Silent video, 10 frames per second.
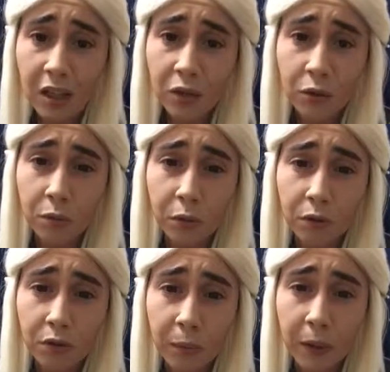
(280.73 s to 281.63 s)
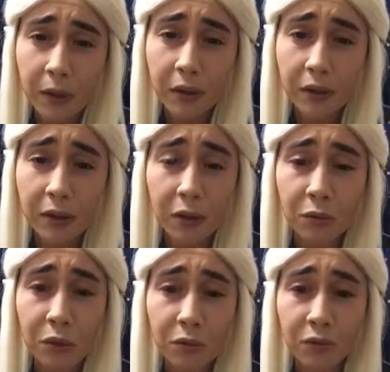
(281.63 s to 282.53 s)
you're a beautiful person, so
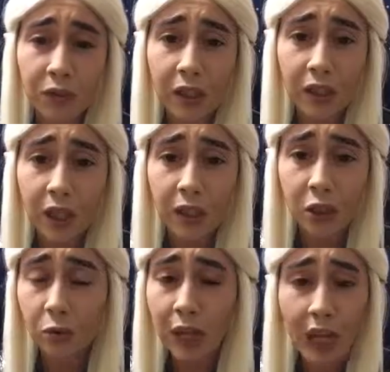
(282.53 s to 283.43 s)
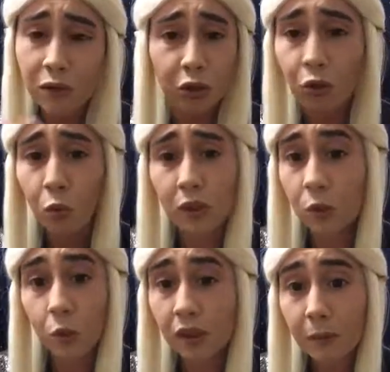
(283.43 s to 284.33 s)
don't feel like you can't do
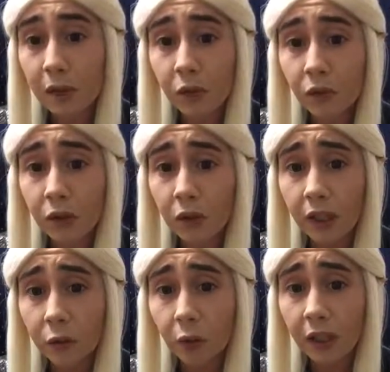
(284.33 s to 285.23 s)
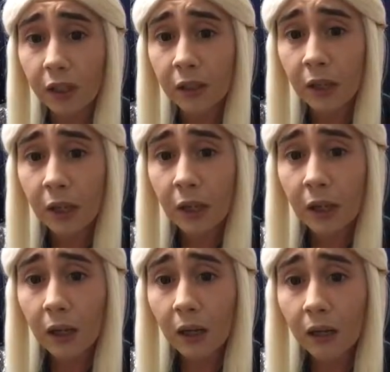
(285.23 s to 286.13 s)
what's going to make you feel that way.
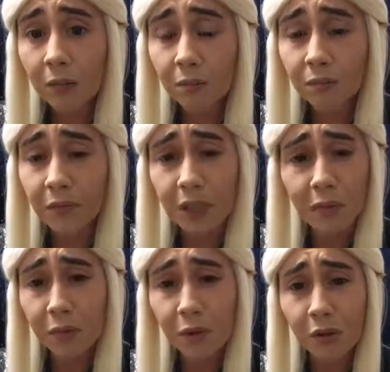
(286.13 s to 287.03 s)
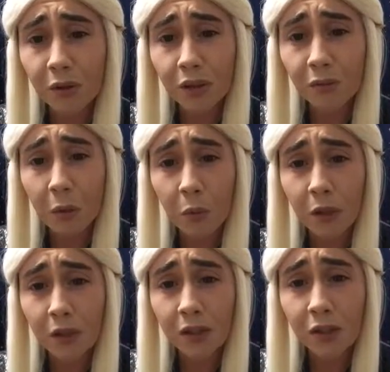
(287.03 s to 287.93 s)
And I'm sorry if my
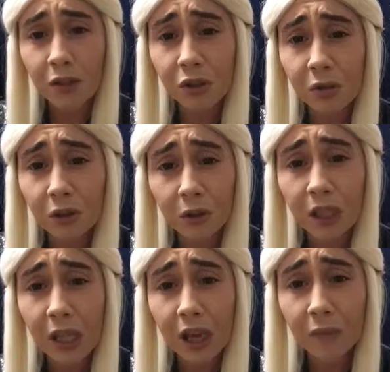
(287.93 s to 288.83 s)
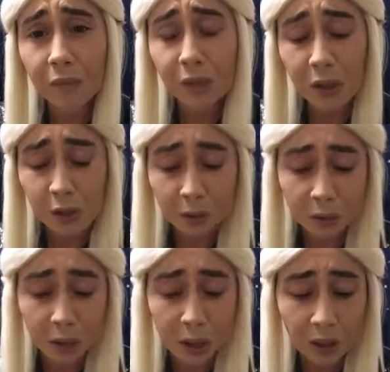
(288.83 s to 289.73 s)
words hurt you. I really am.
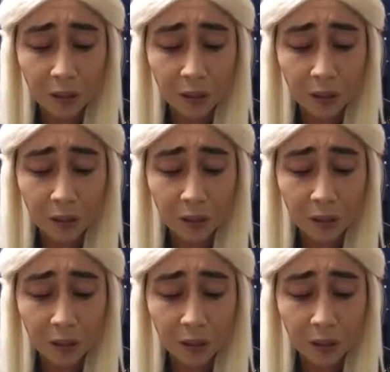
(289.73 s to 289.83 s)
So